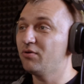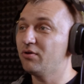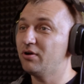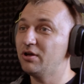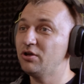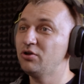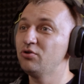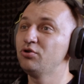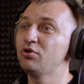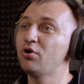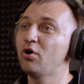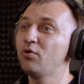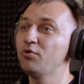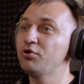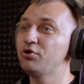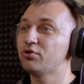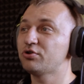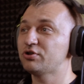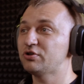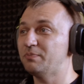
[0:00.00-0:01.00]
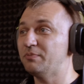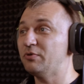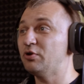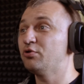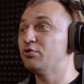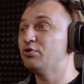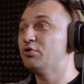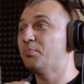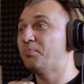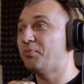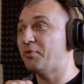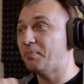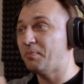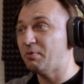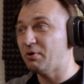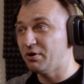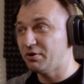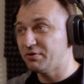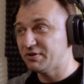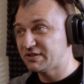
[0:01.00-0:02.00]
You
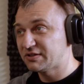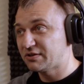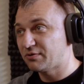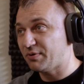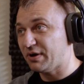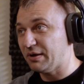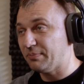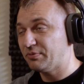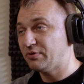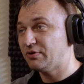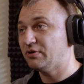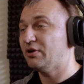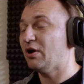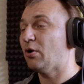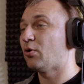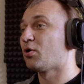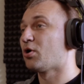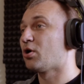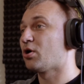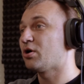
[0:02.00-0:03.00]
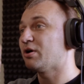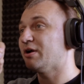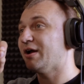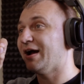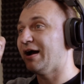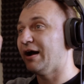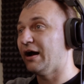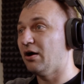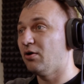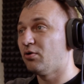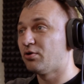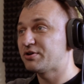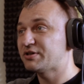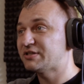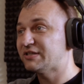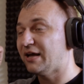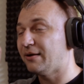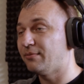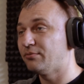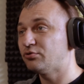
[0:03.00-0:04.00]
prepare a script or
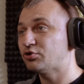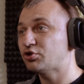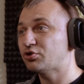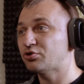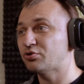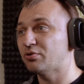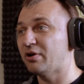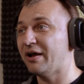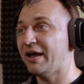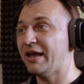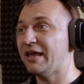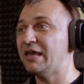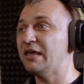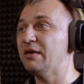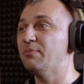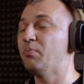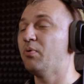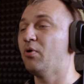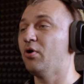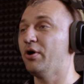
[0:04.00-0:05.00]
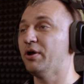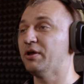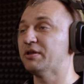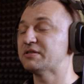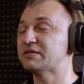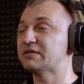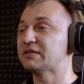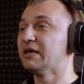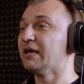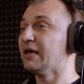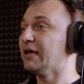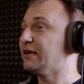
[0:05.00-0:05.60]
some key points.